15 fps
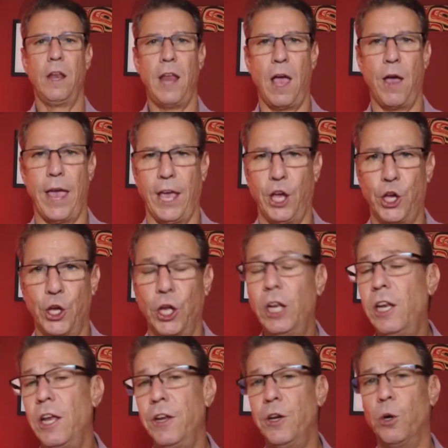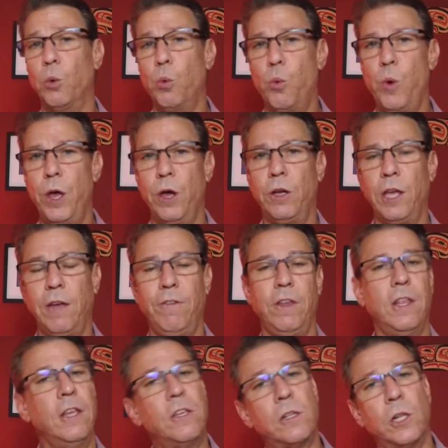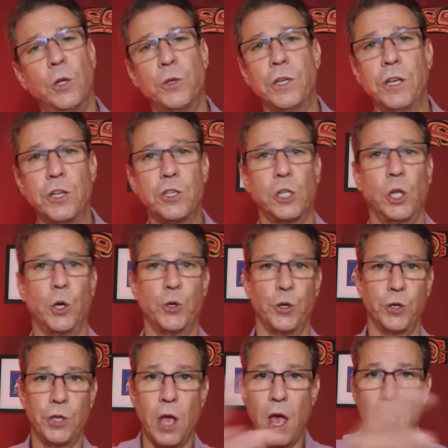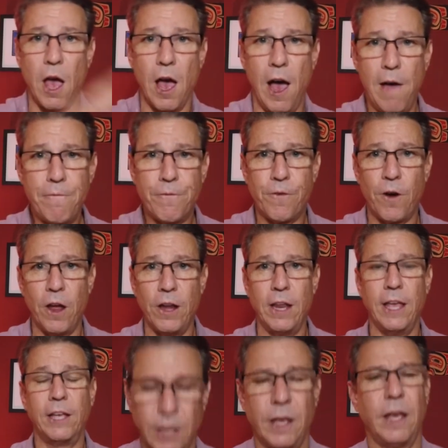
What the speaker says: Now, a good lender will give you these closing disclosures up front,